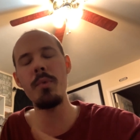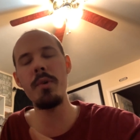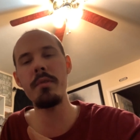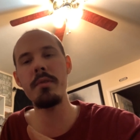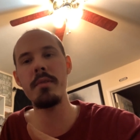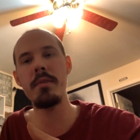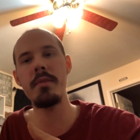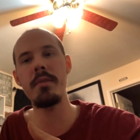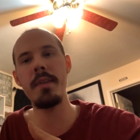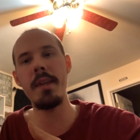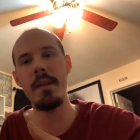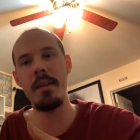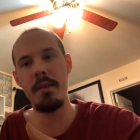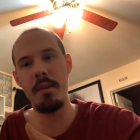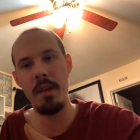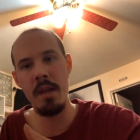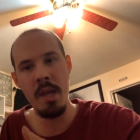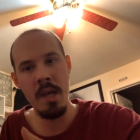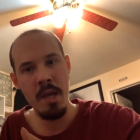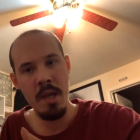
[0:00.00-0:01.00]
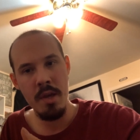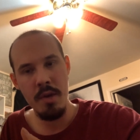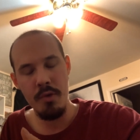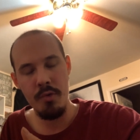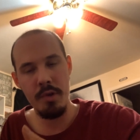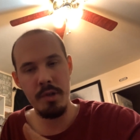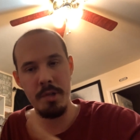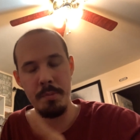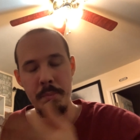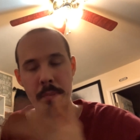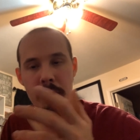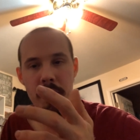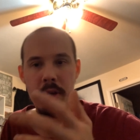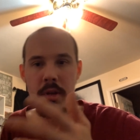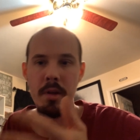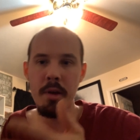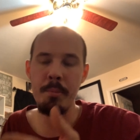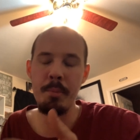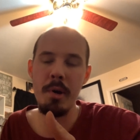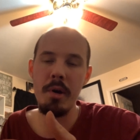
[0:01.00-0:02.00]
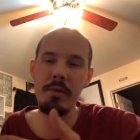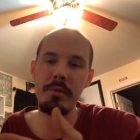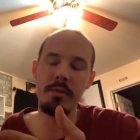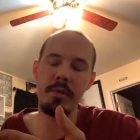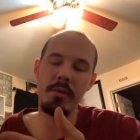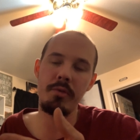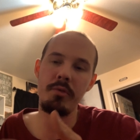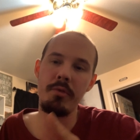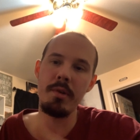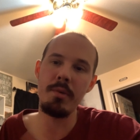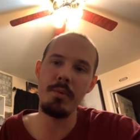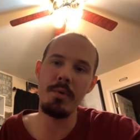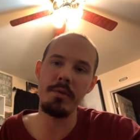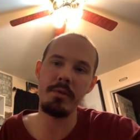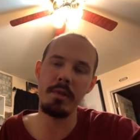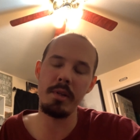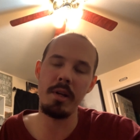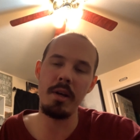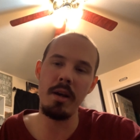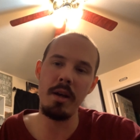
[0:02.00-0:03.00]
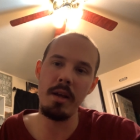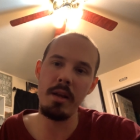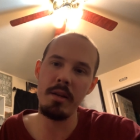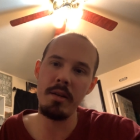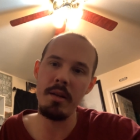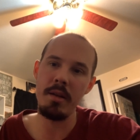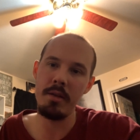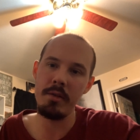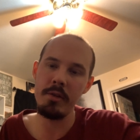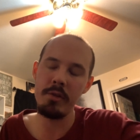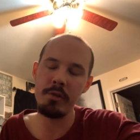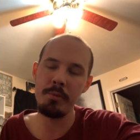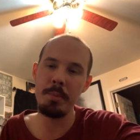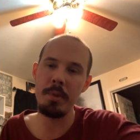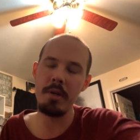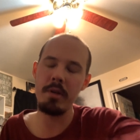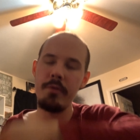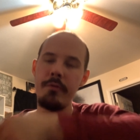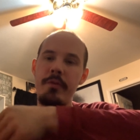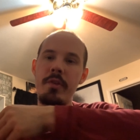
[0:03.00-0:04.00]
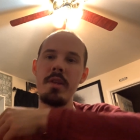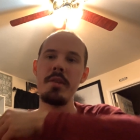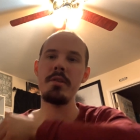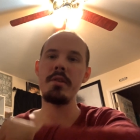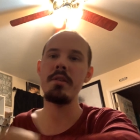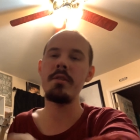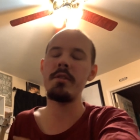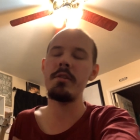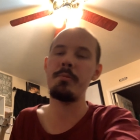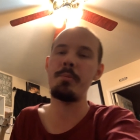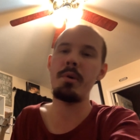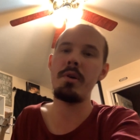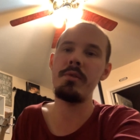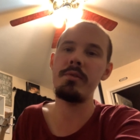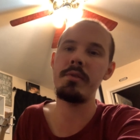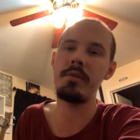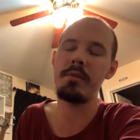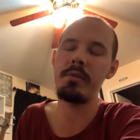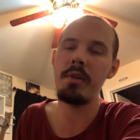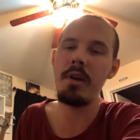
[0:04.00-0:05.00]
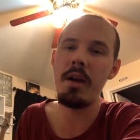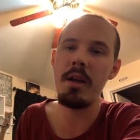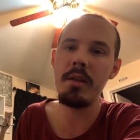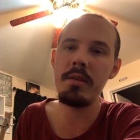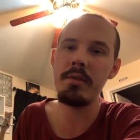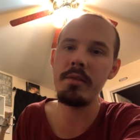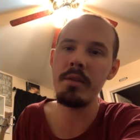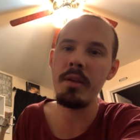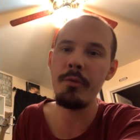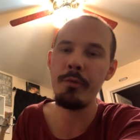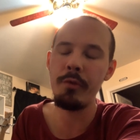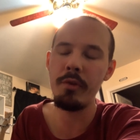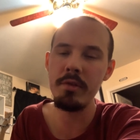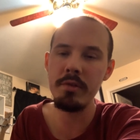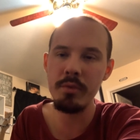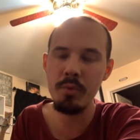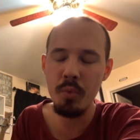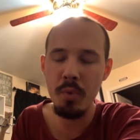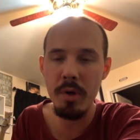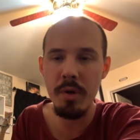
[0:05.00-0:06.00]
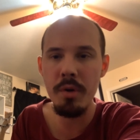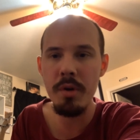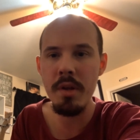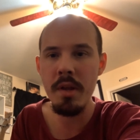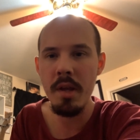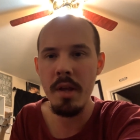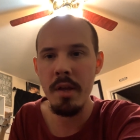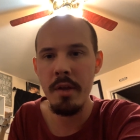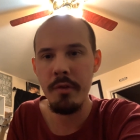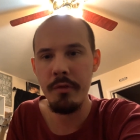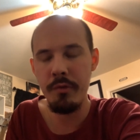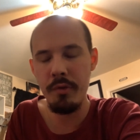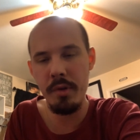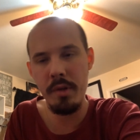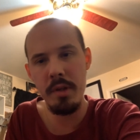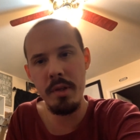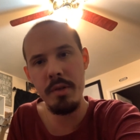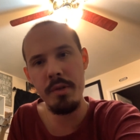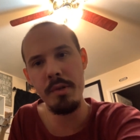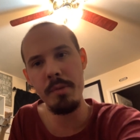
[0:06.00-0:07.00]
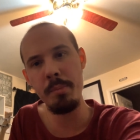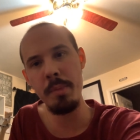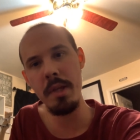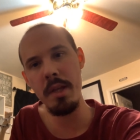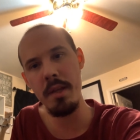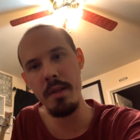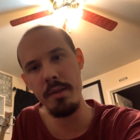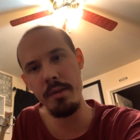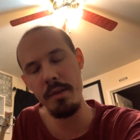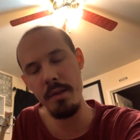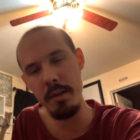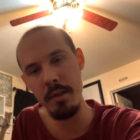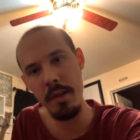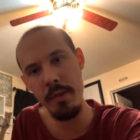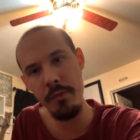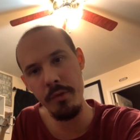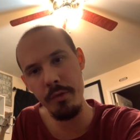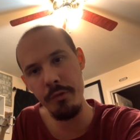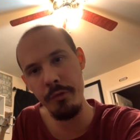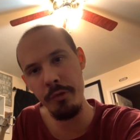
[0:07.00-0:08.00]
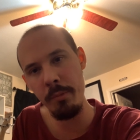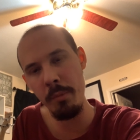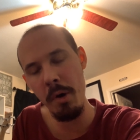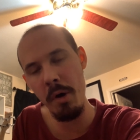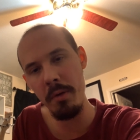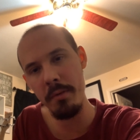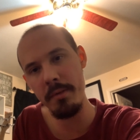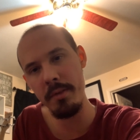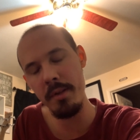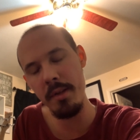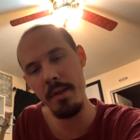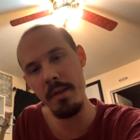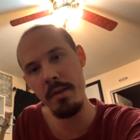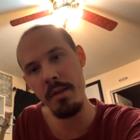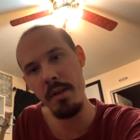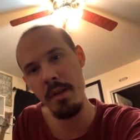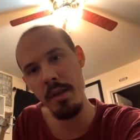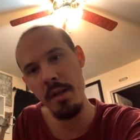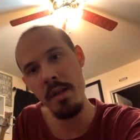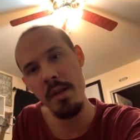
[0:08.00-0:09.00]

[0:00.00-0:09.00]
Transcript: wills of Satan, which oppose the three wills of God. The spirit of vengeance opposes God's first will for you to be delivered from all sin.